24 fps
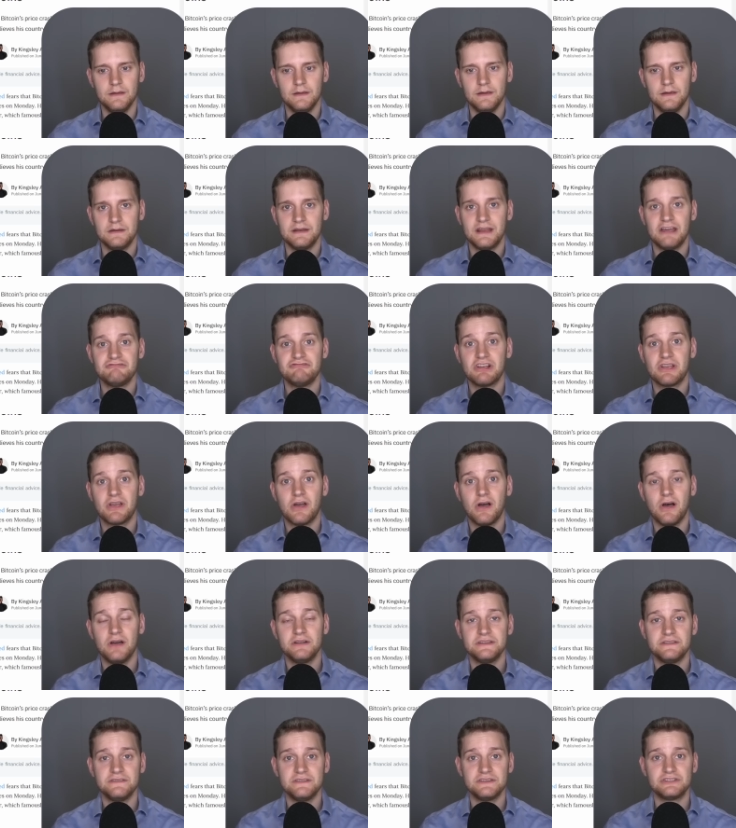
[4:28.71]
Now,
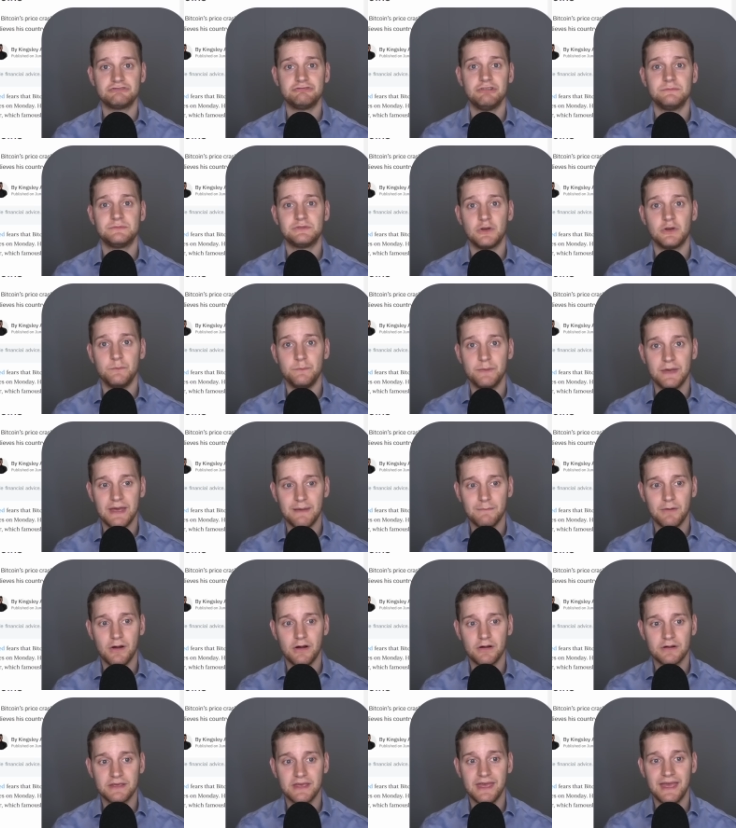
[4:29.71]
regarding this crypto bear
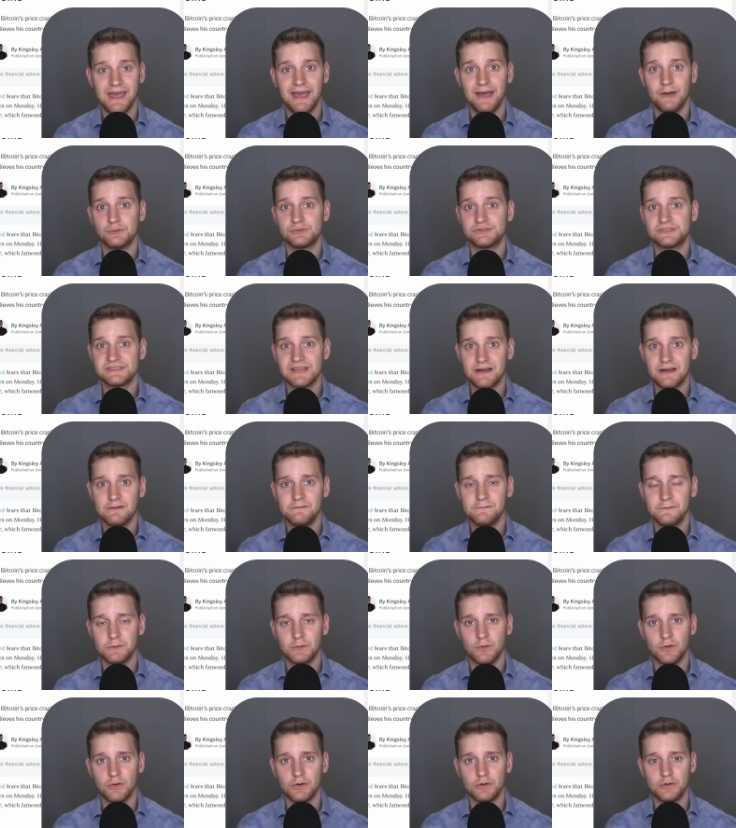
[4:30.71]
market, El
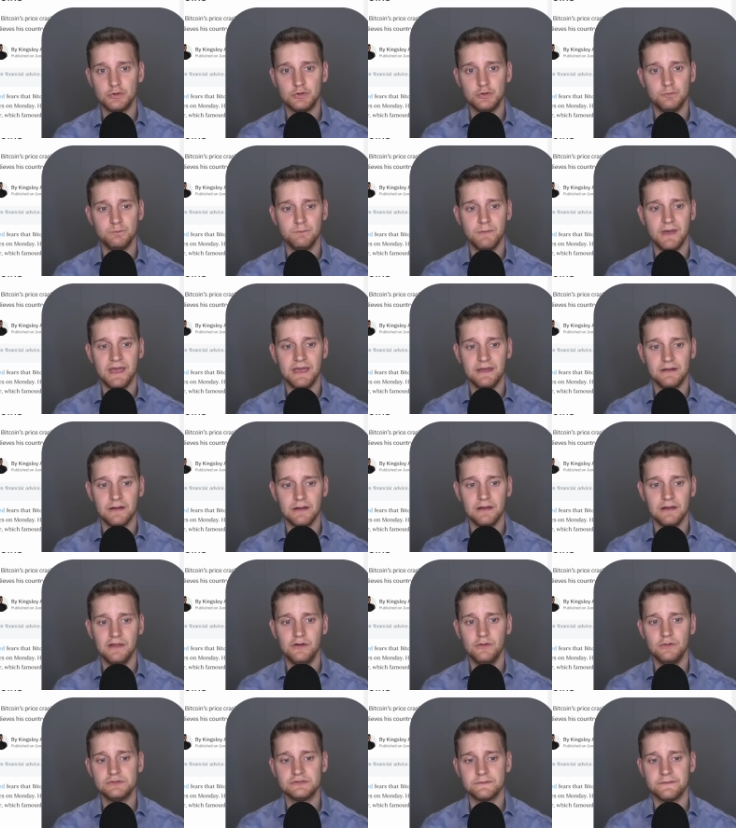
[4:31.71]
Salvador, who made
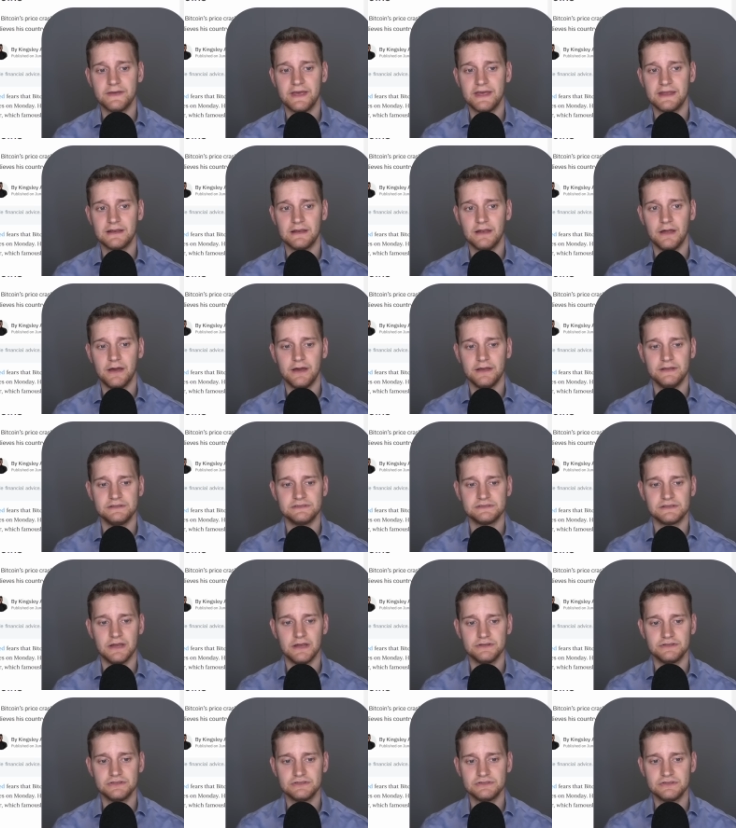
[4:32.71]
loads of headlines
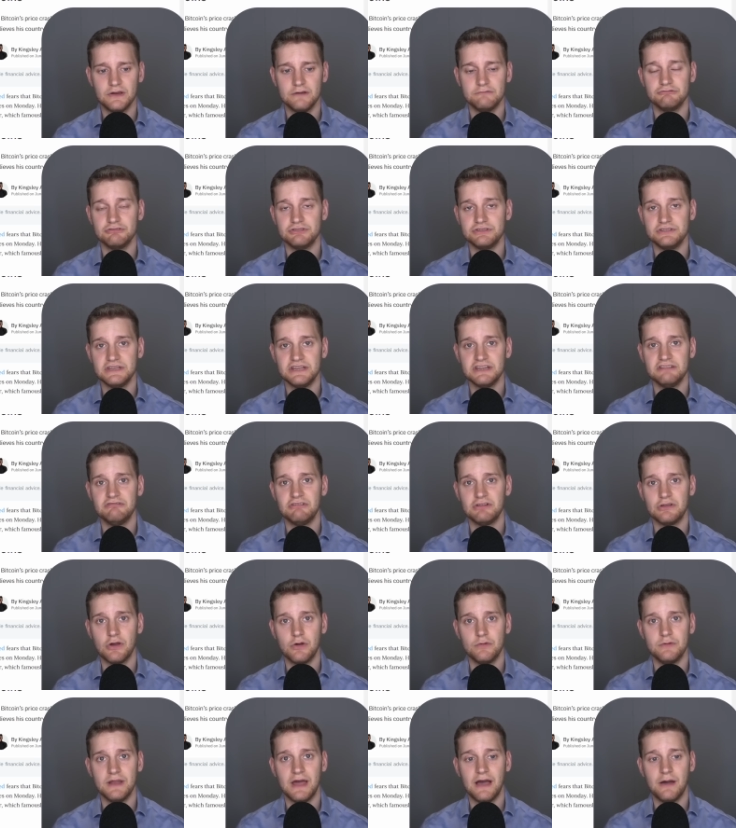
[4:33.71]
just over a year
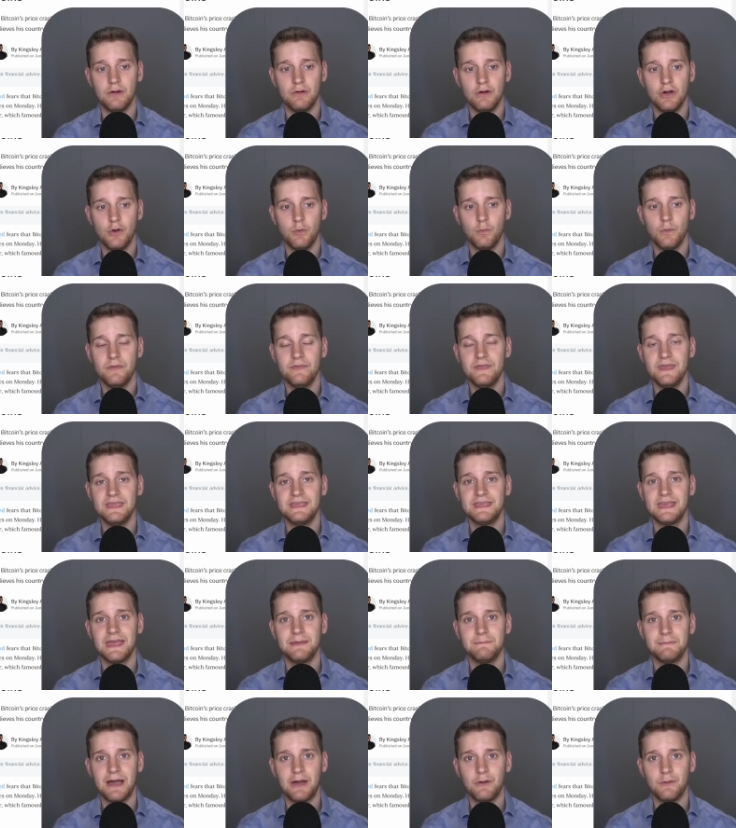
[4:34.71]
ago now, when they
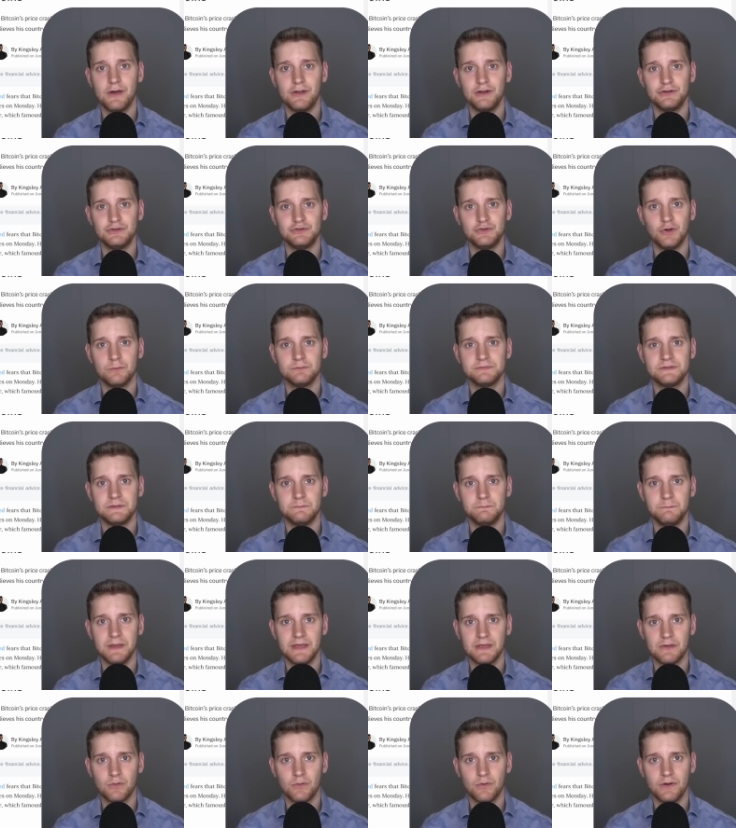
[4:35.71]
came out and adopted
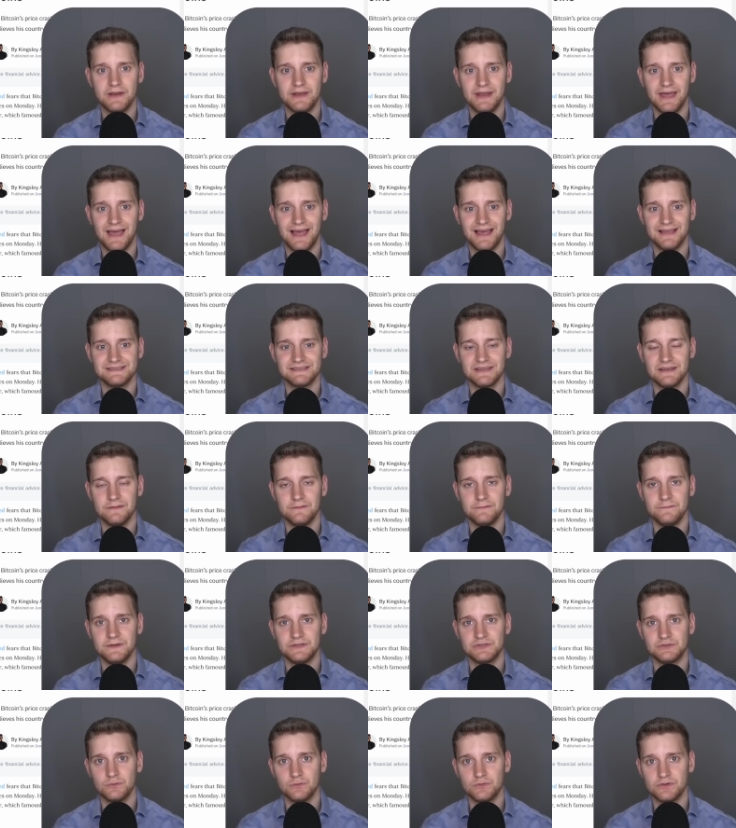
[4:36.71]
Bitcoin as an
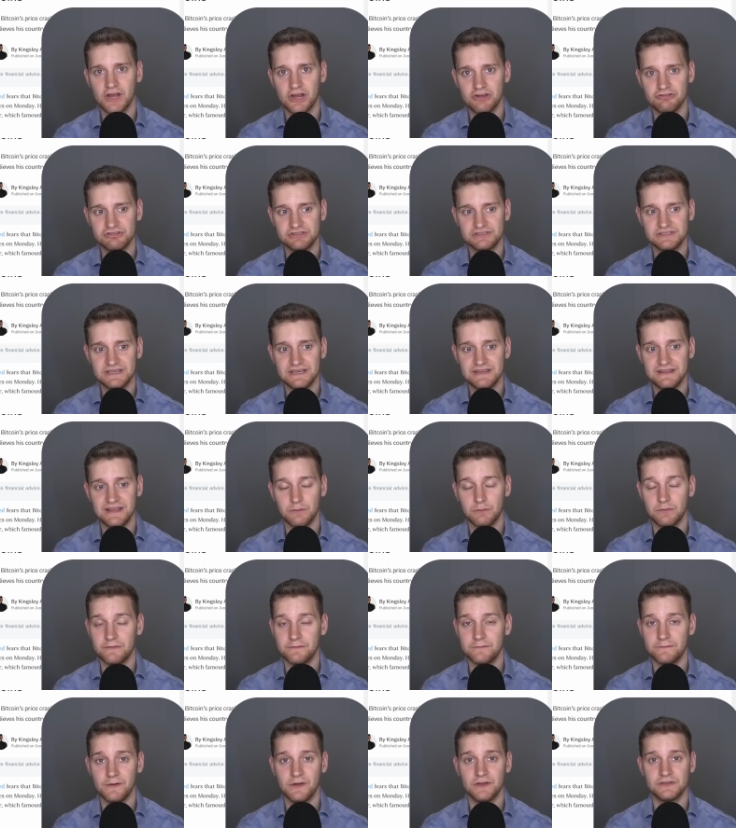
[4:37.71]
official currency. They were
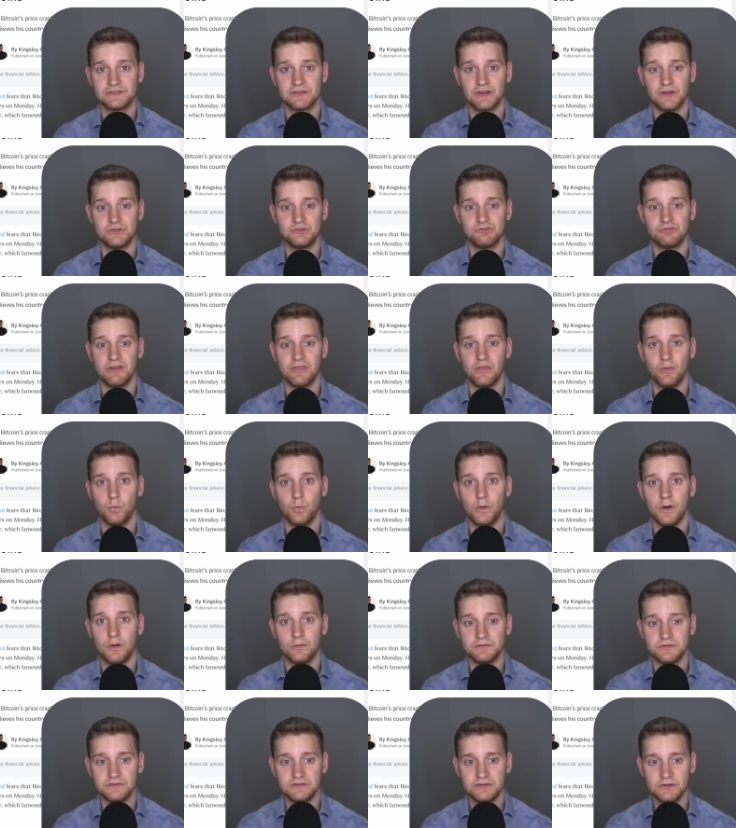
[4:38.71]
the first country in the
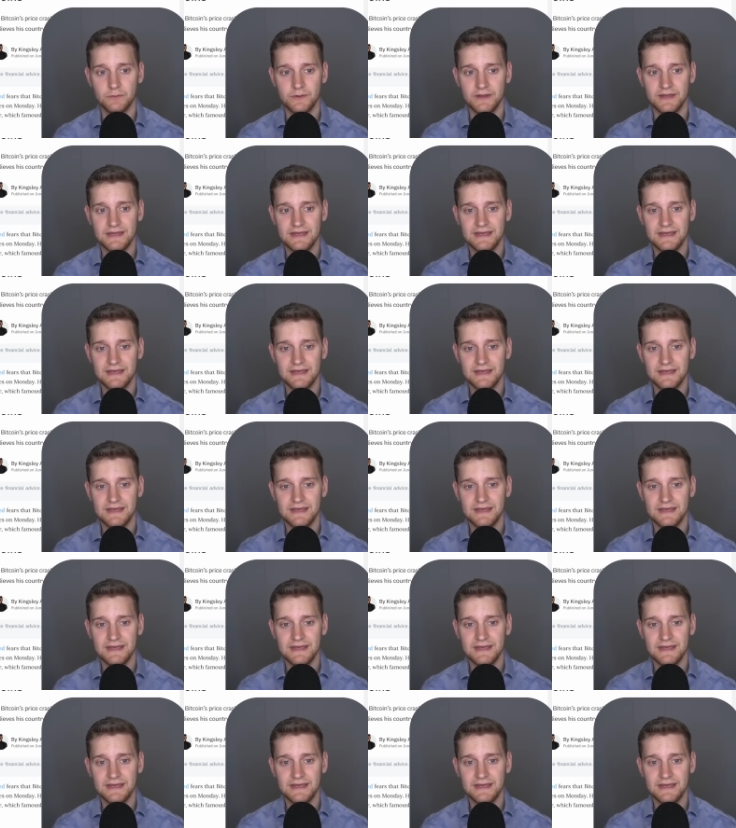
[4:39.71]
world to do it,